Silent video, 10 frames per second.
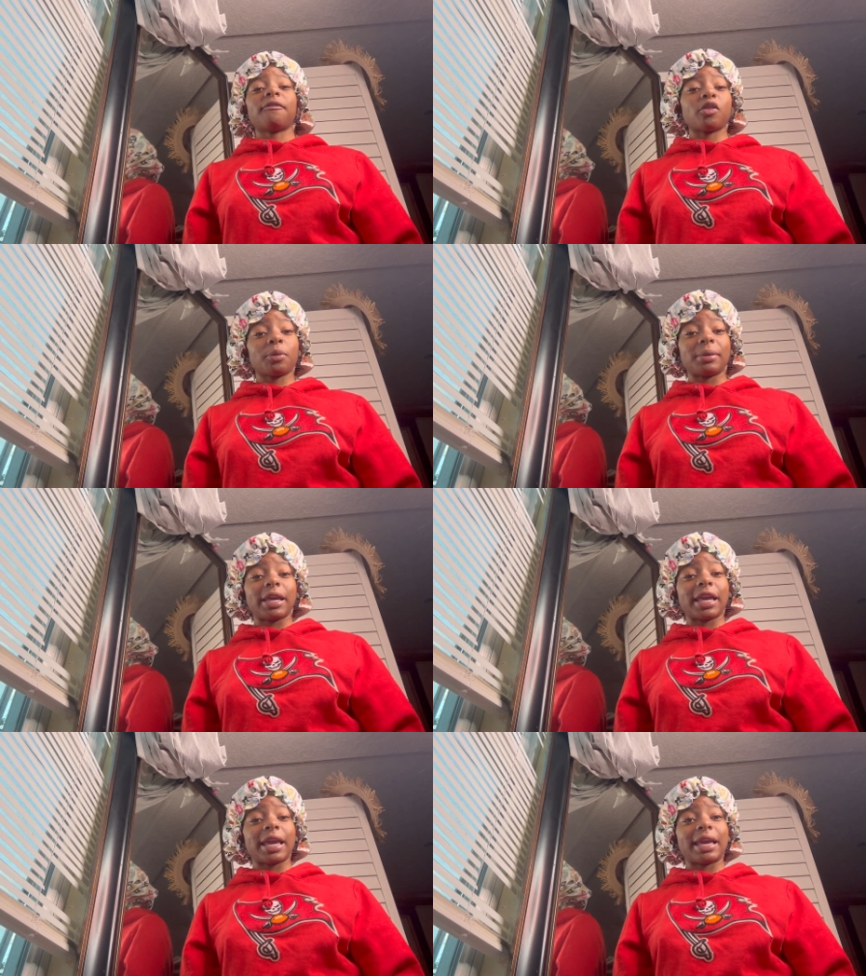for
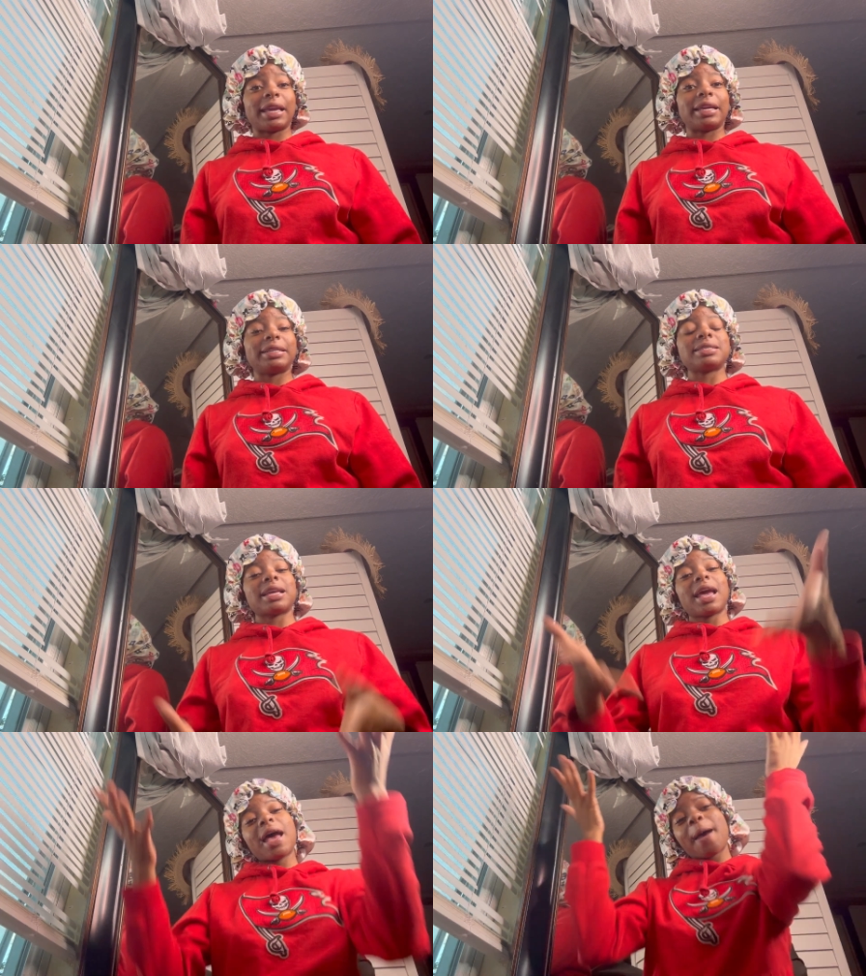me is
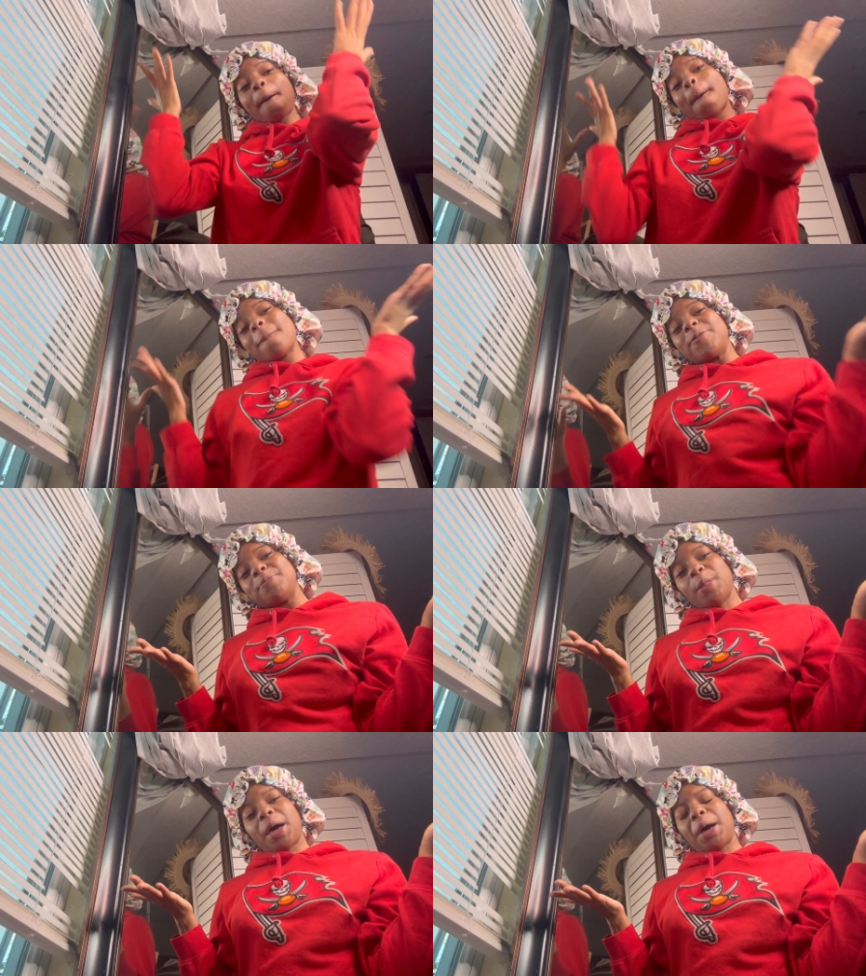
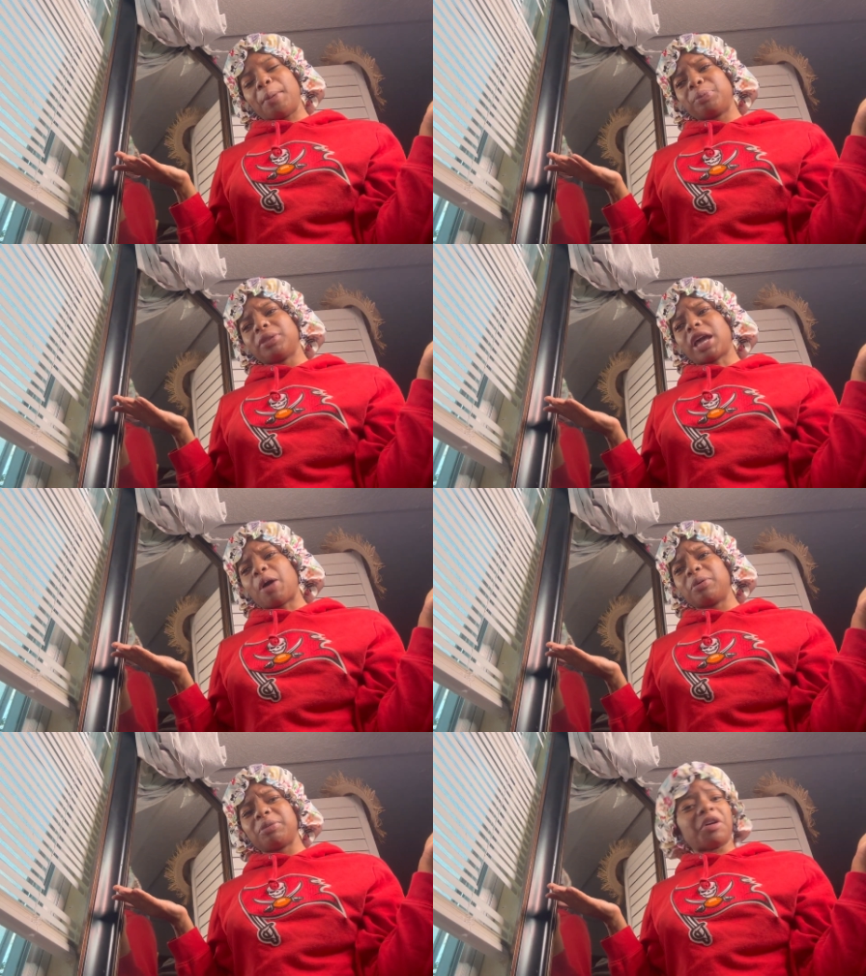um,
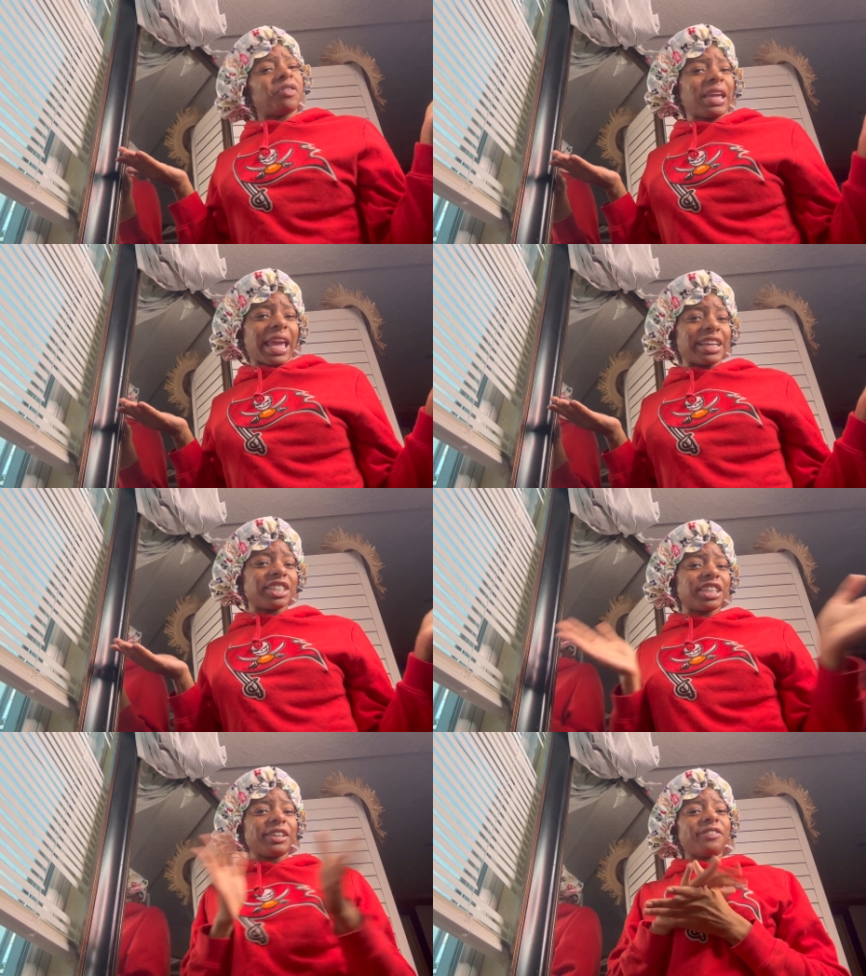come with me on
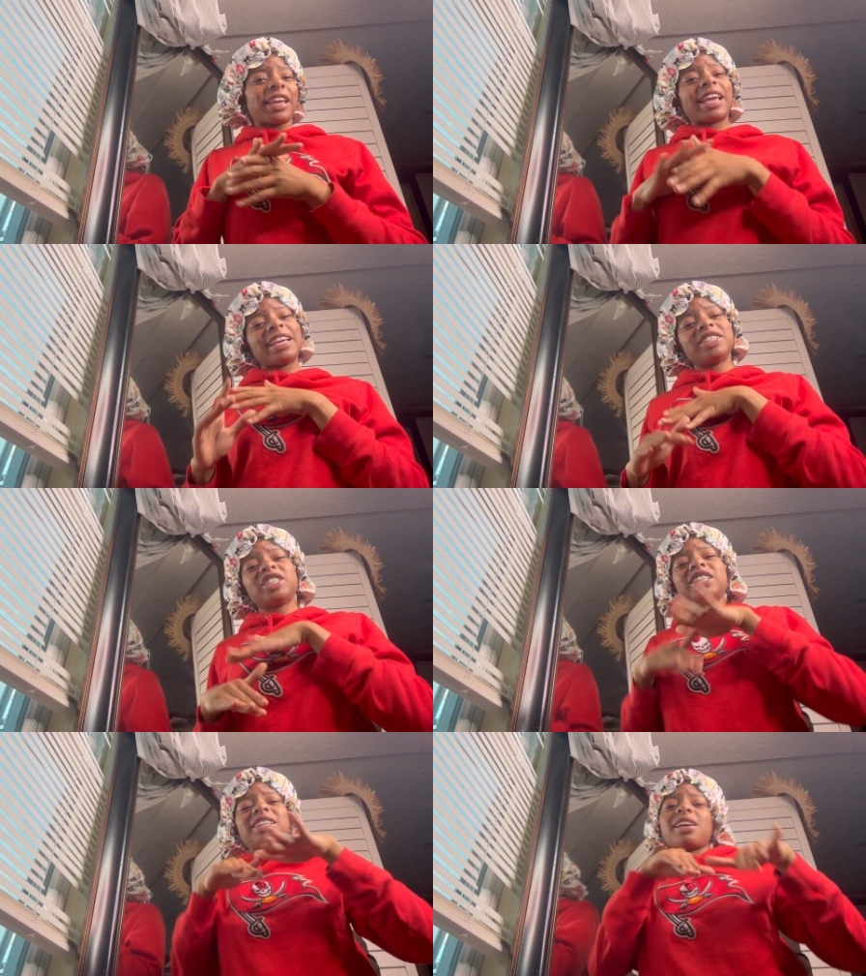vacation,
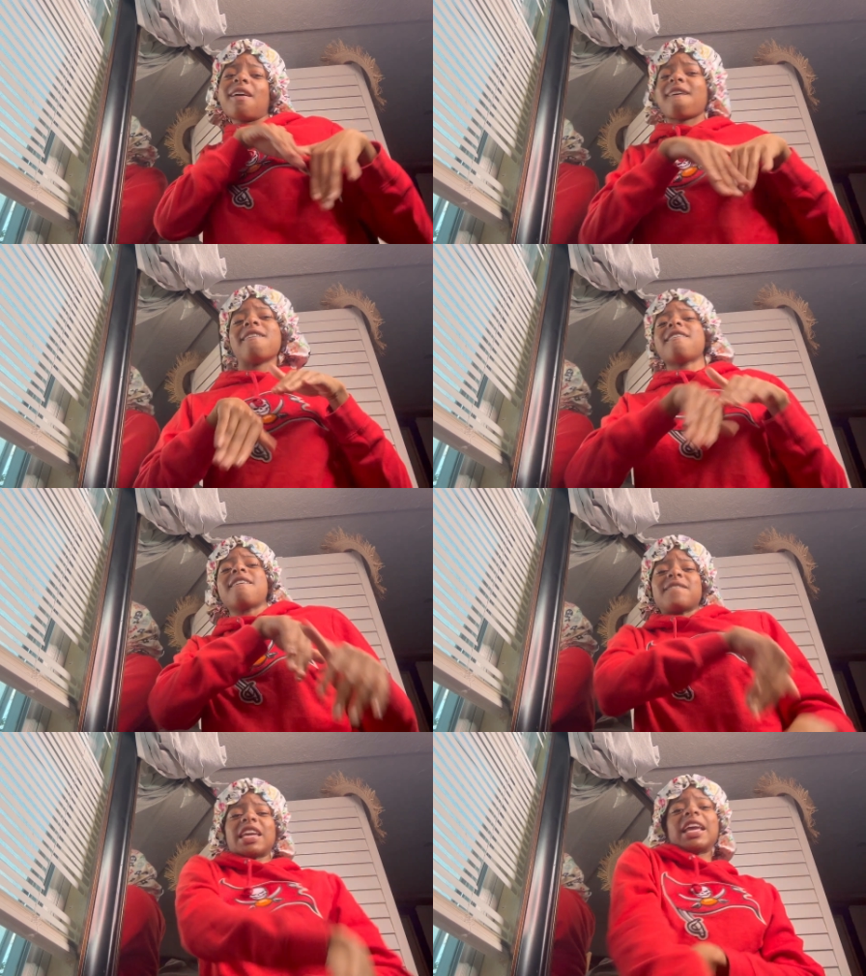vacation,
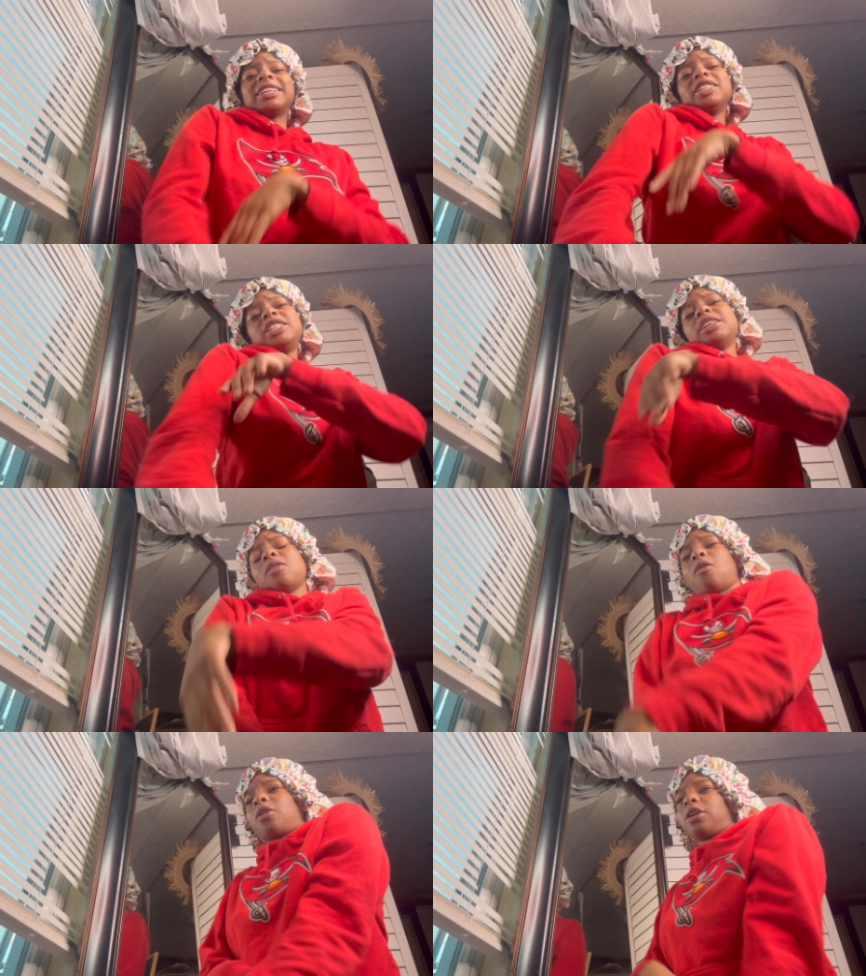vacation
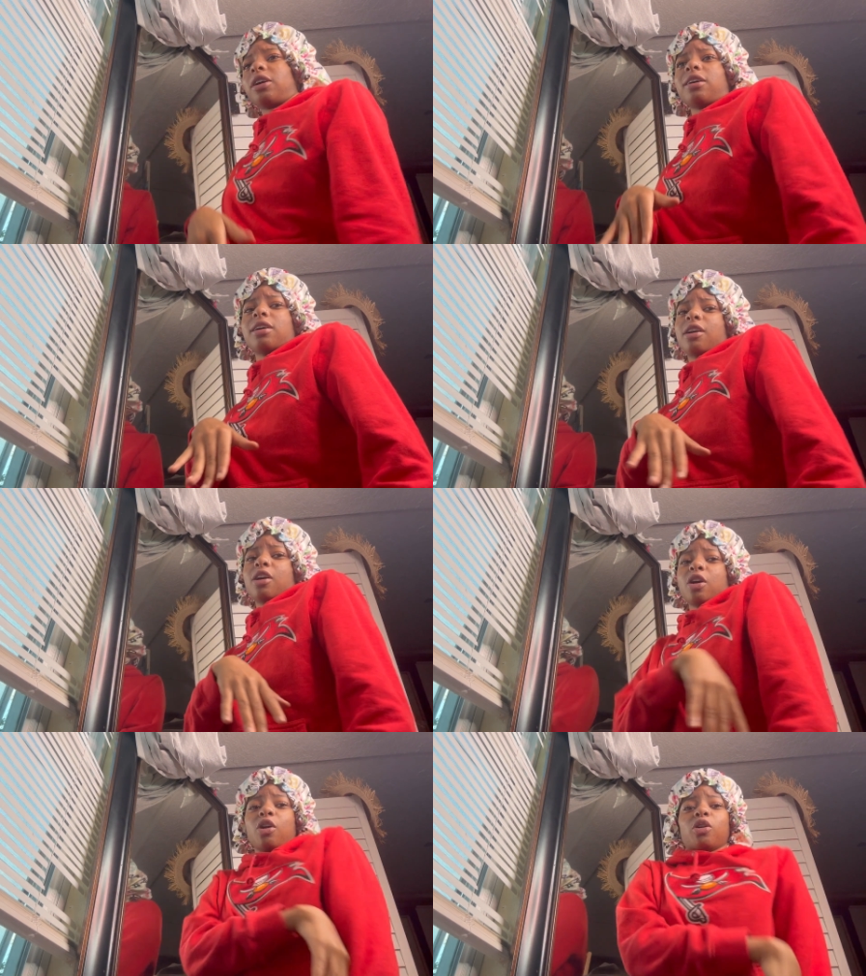on
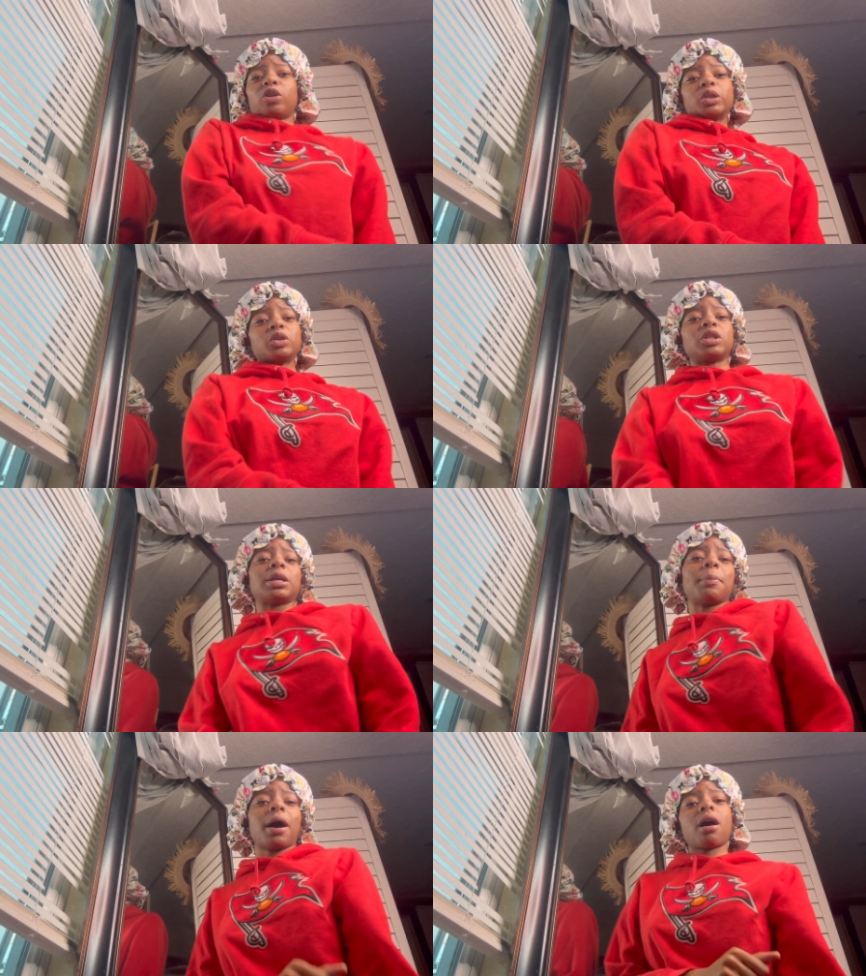a cruise
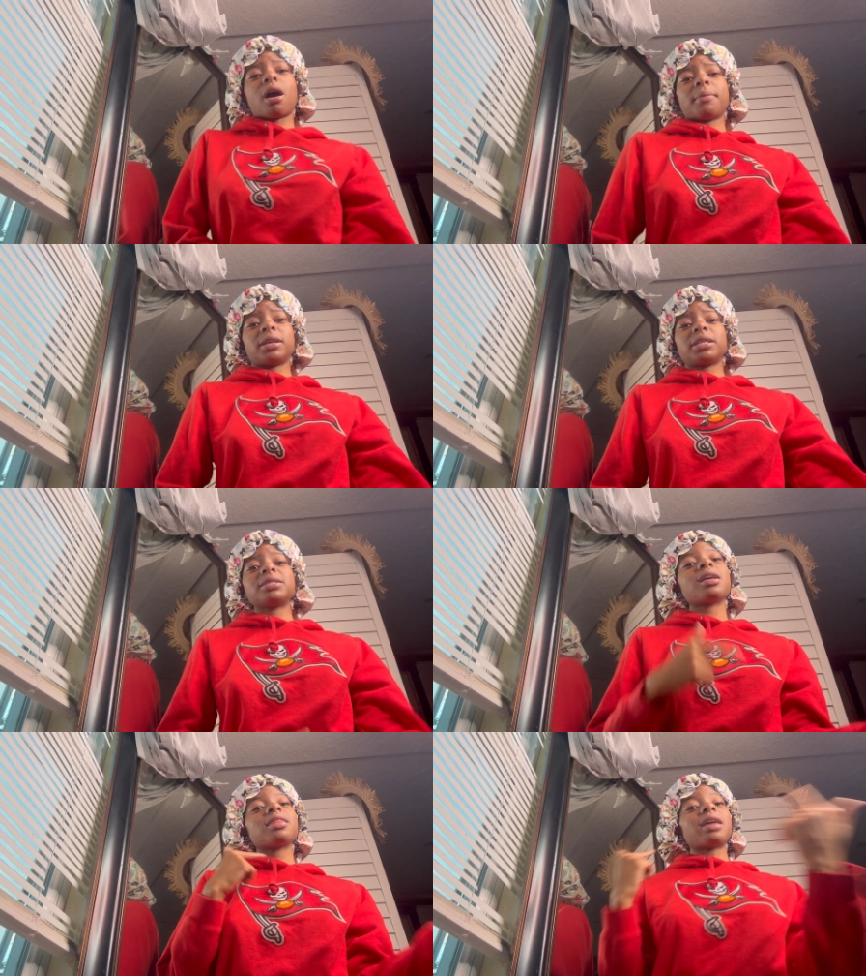to Bahamas.